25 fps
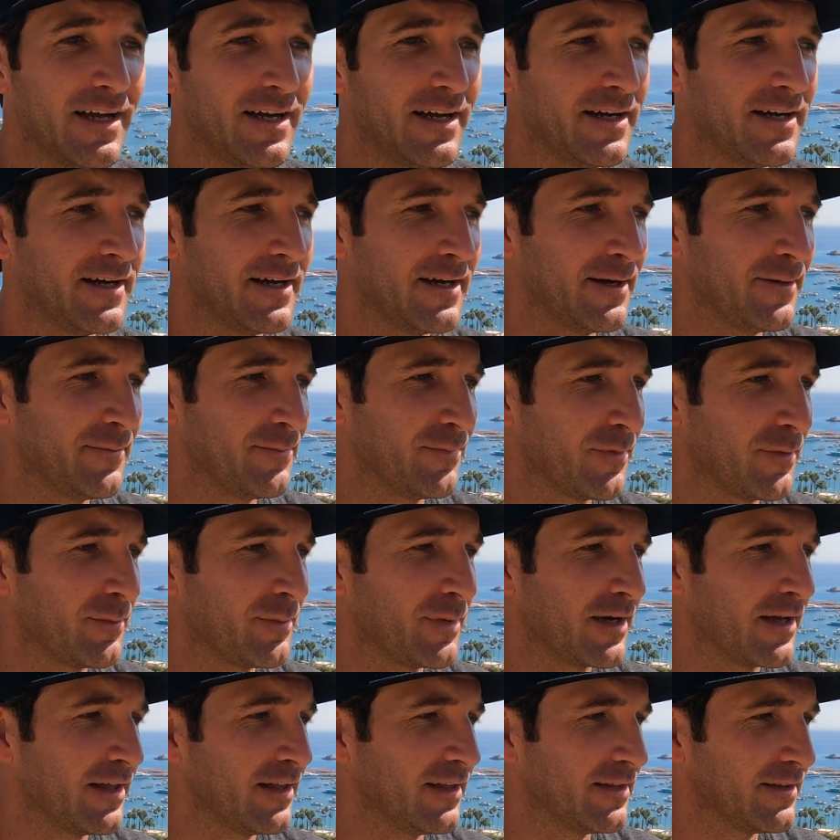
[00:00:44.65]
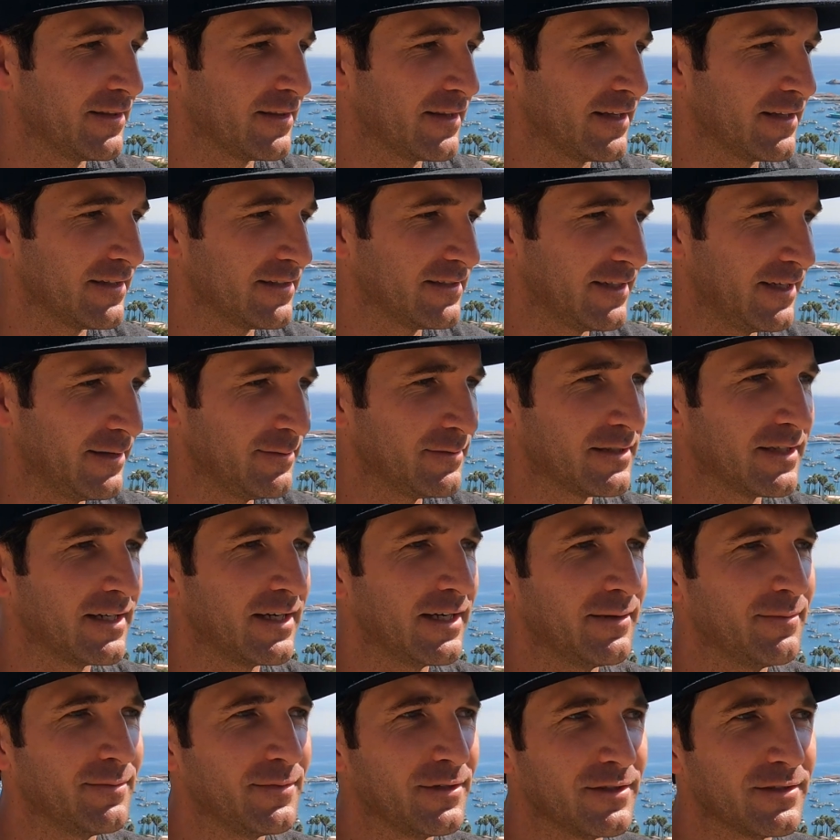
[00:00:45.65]
But at the same
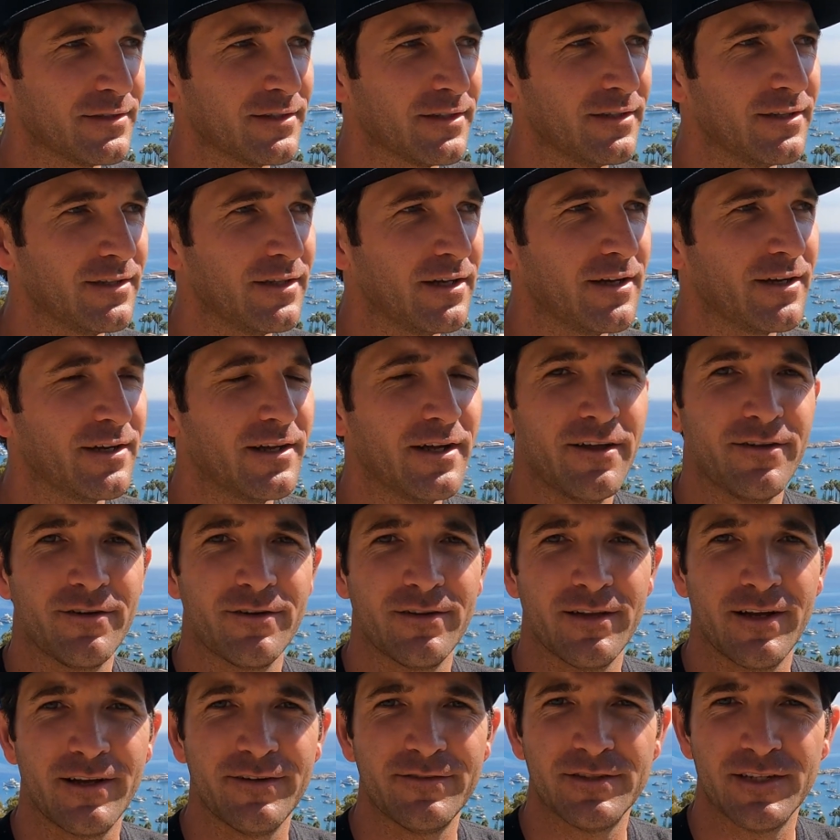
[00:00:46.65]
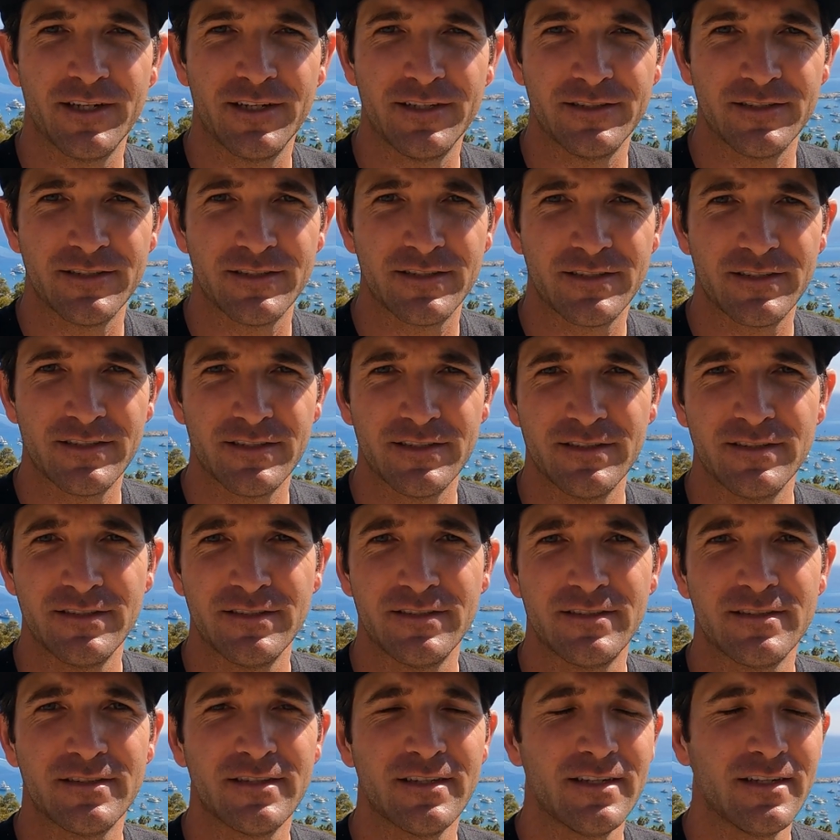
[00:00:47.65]
time, there's a lot of other life
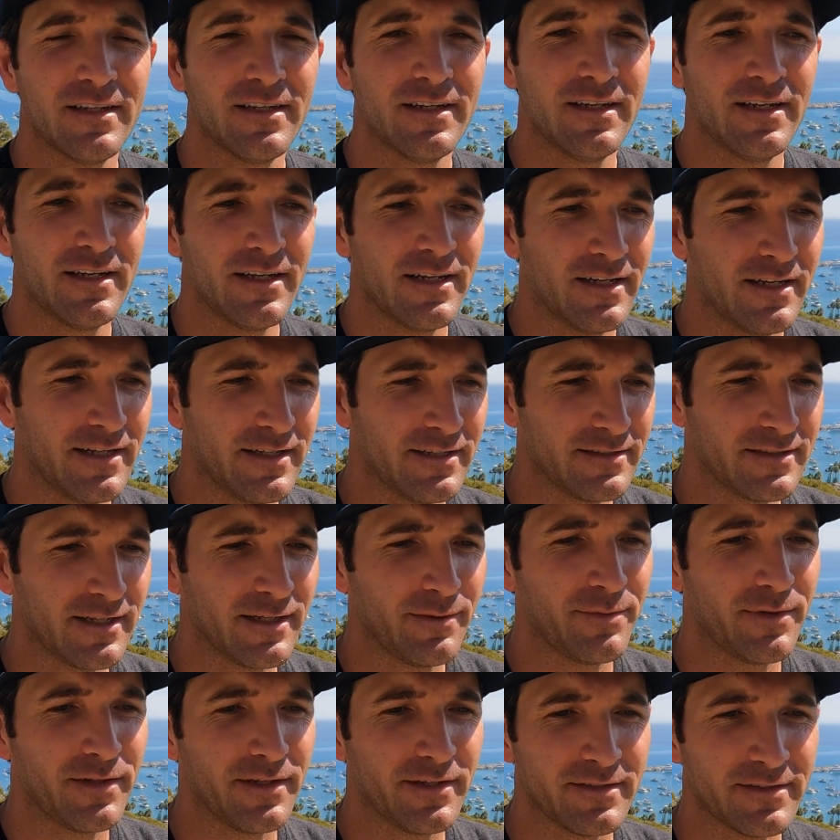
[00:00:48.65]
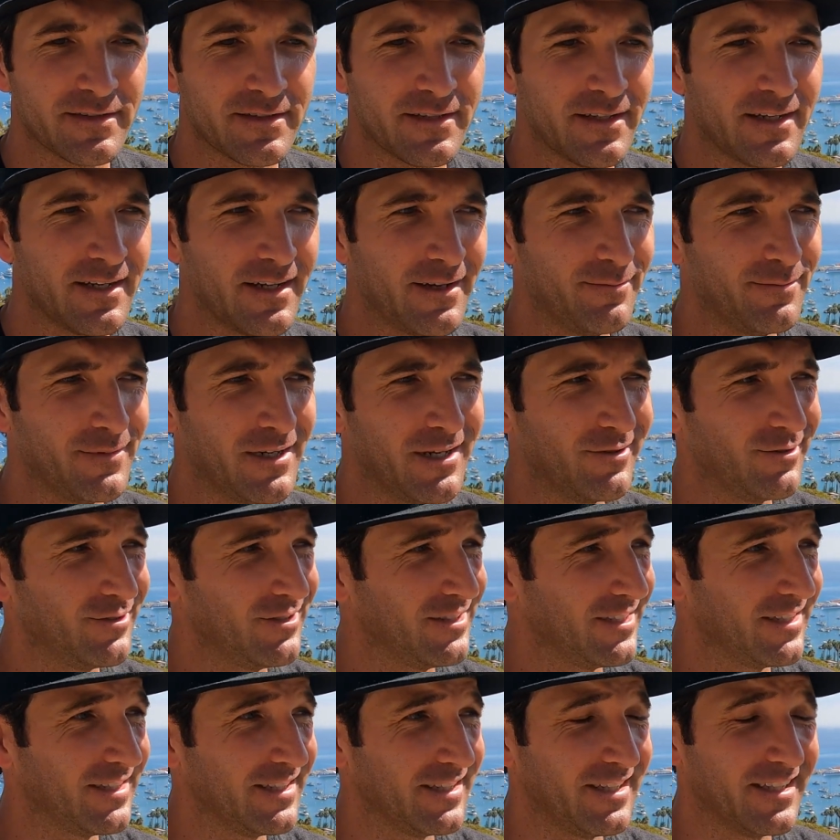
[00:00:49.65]
changes type things that I'm not
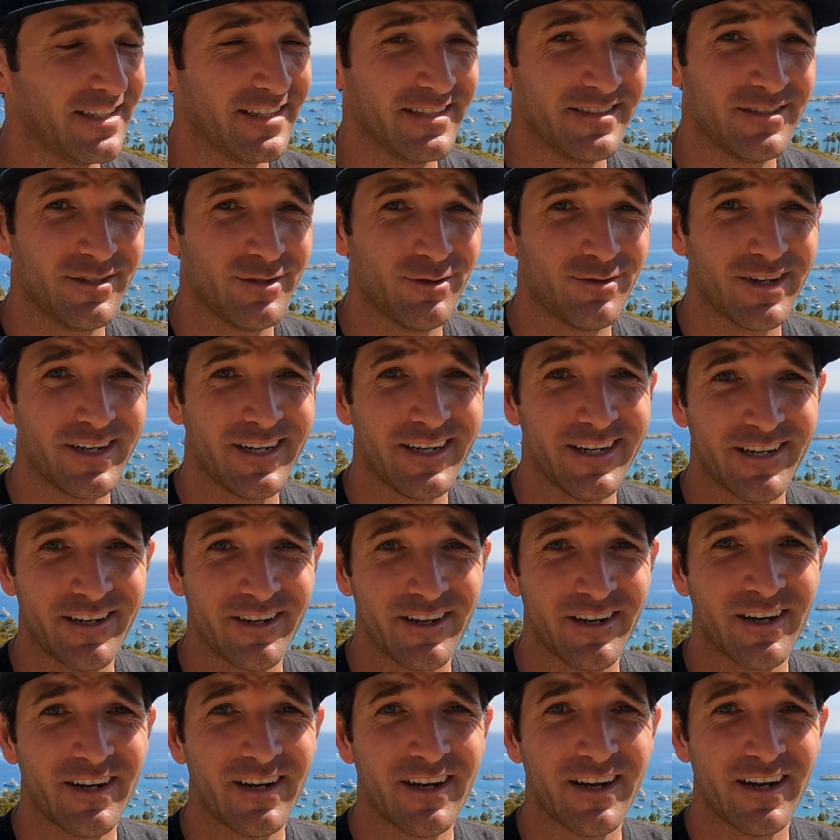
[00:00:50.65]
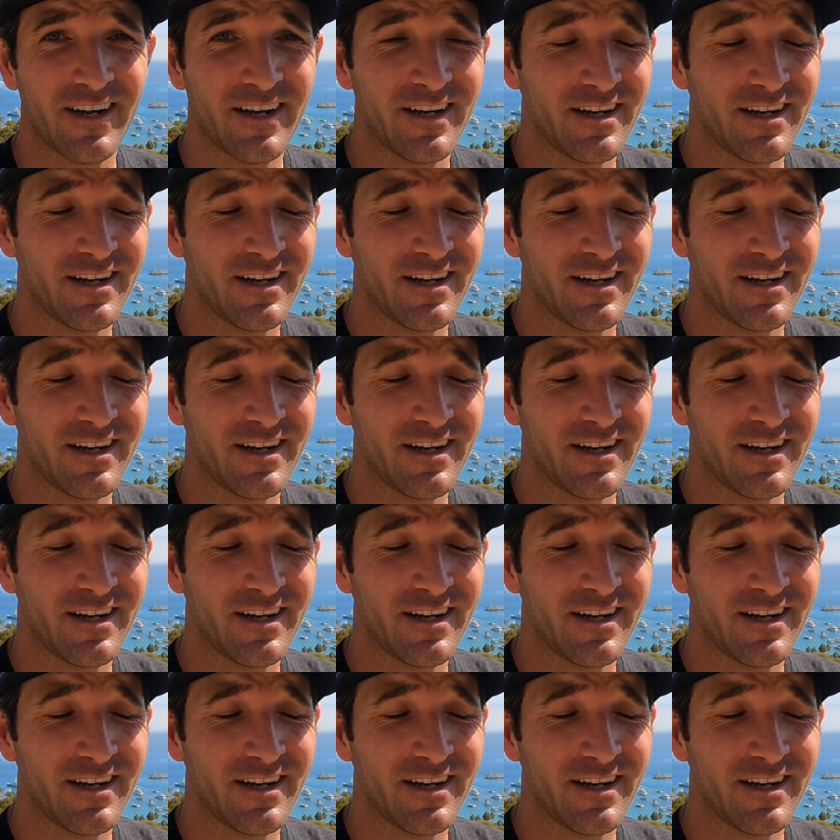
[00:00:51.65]
really going to get into right here,